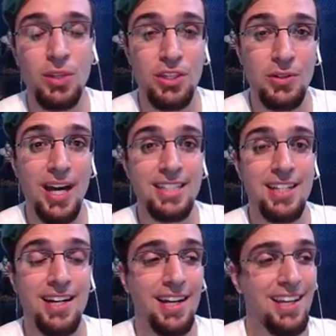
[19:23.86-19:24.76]
you guys
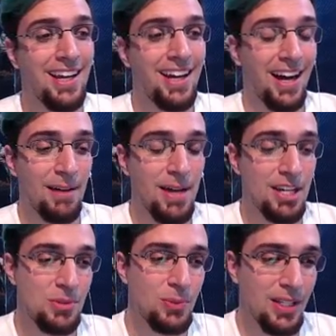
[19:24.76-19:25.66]
got. I'm
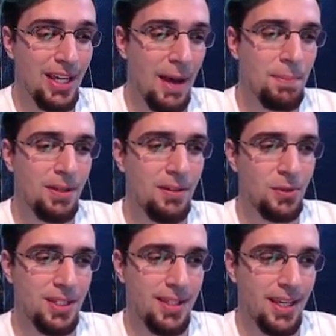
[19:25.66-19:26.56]
actually really happy
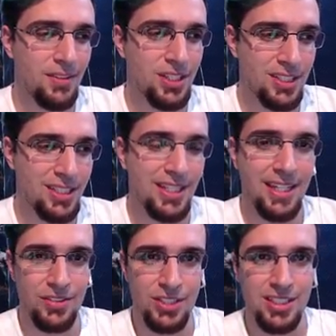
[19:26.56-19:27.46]
with the negative 60,
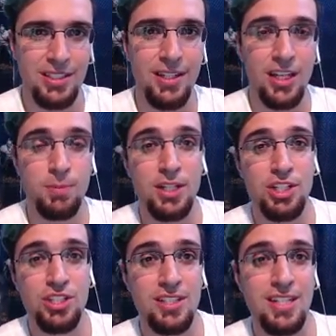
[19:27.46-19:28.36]
negative 60,
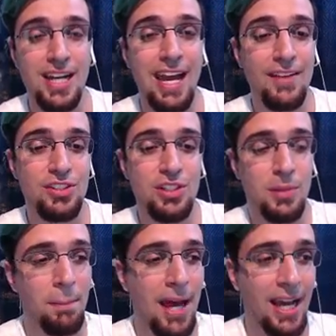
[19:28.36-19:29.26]
especially since I have
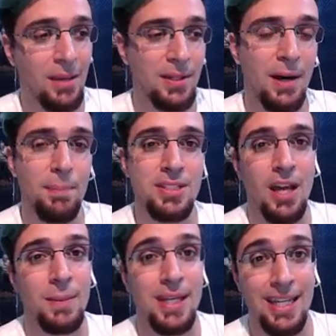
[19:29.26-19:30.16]
someone backing me up and
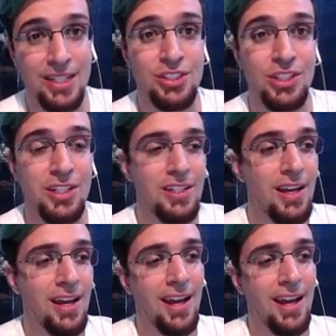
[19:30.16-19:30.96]
tell me it is good.